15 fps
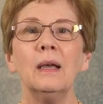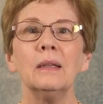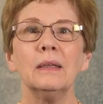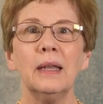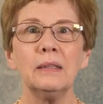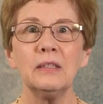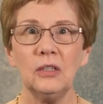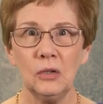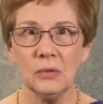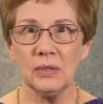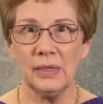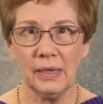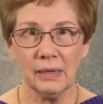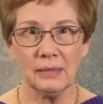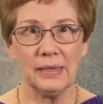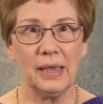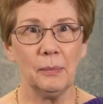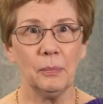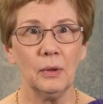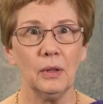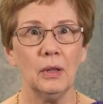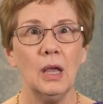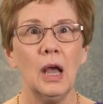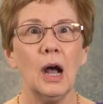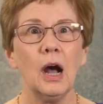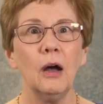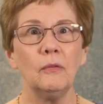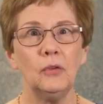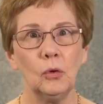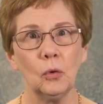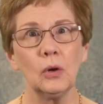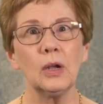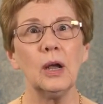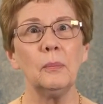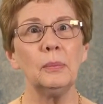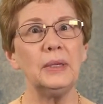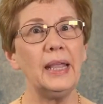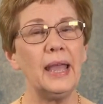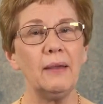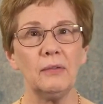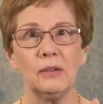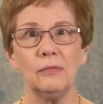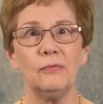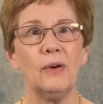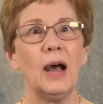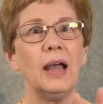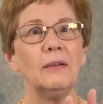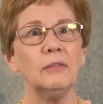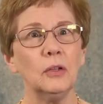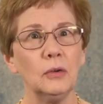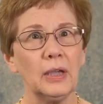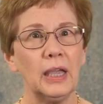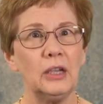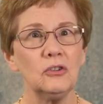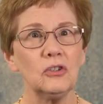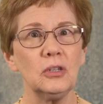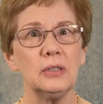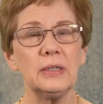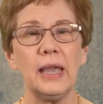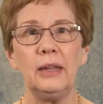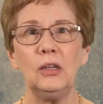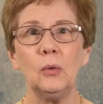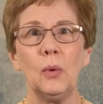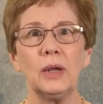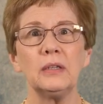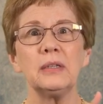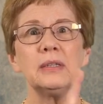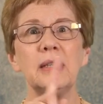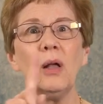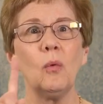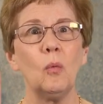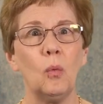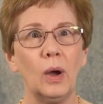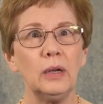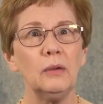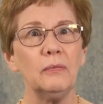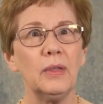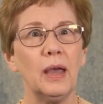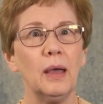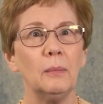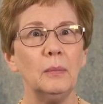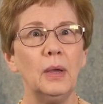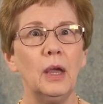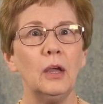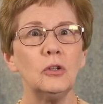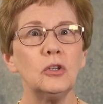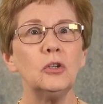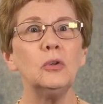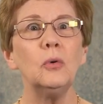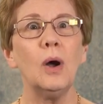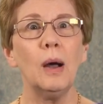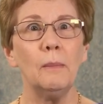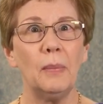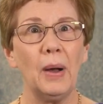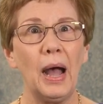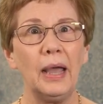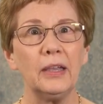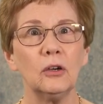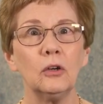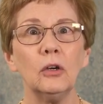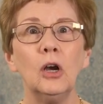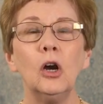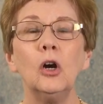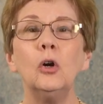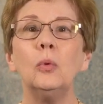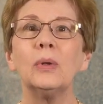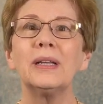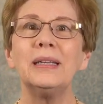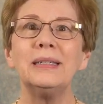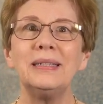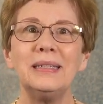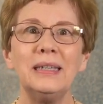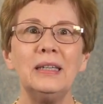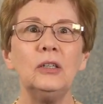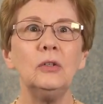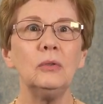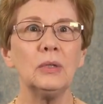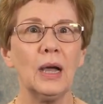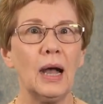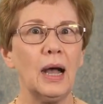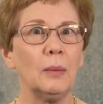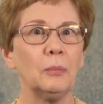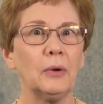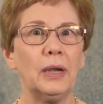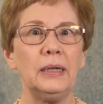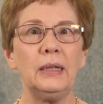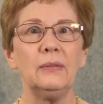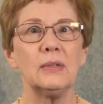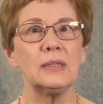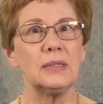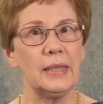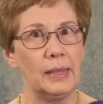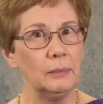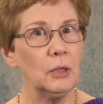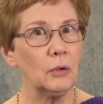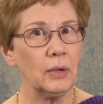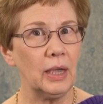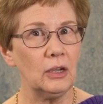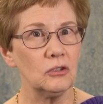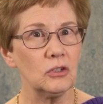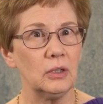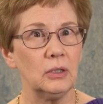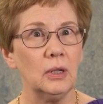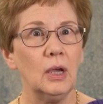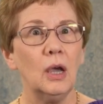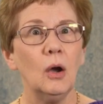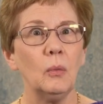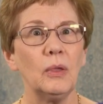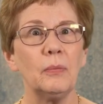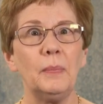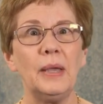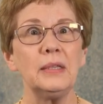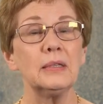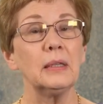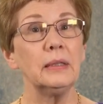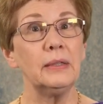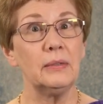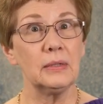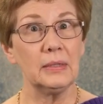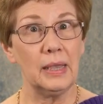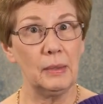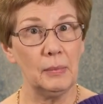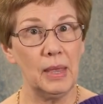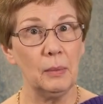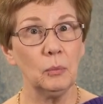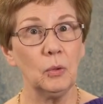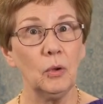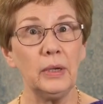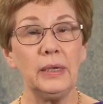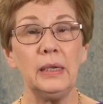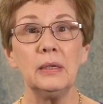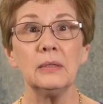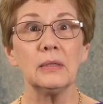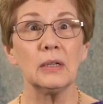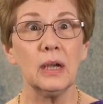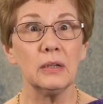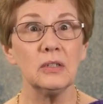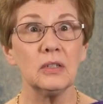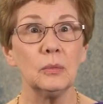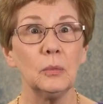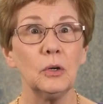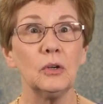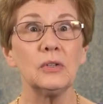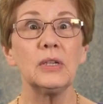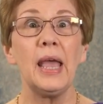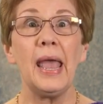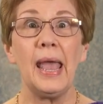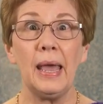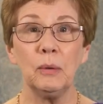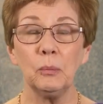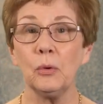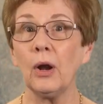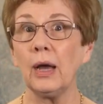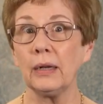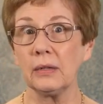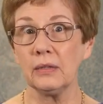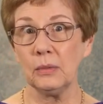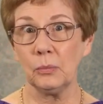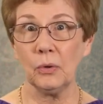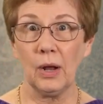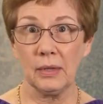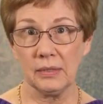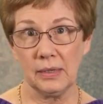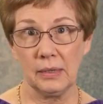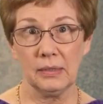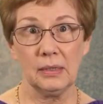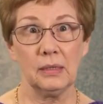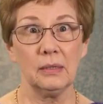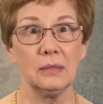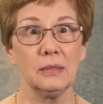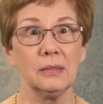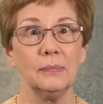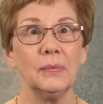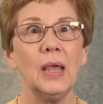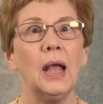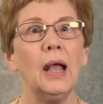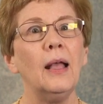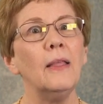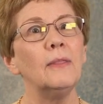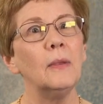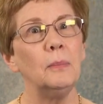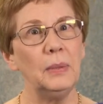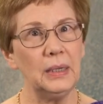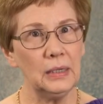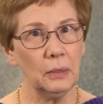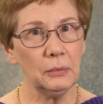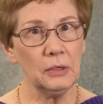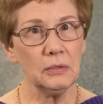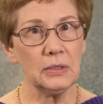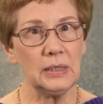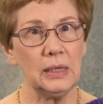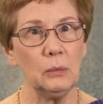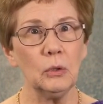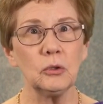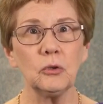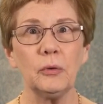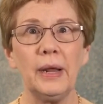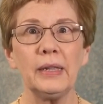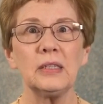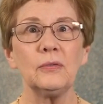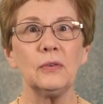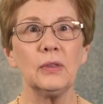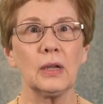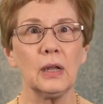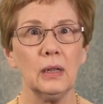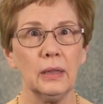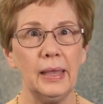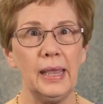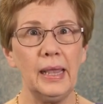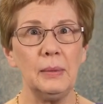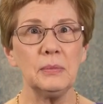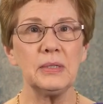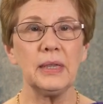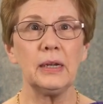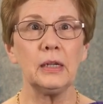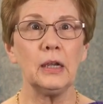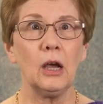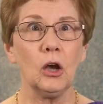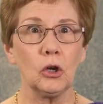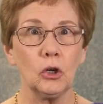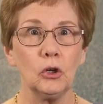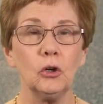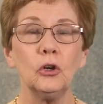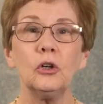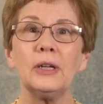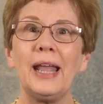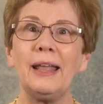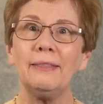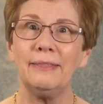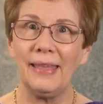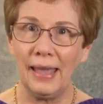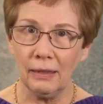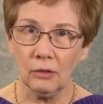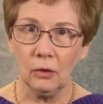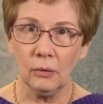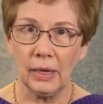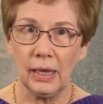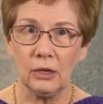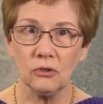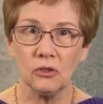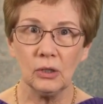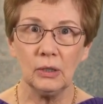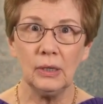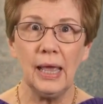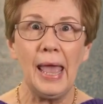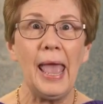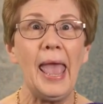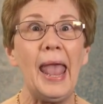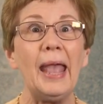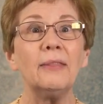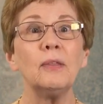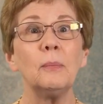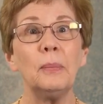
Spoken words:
Let's use the example of your company having 5 locations and you want to sell one of them to a buyer who will continue to operate in the same location with basically the same employees, customers, and products and processes. The BWC will transfer the claims that occurred at that location and the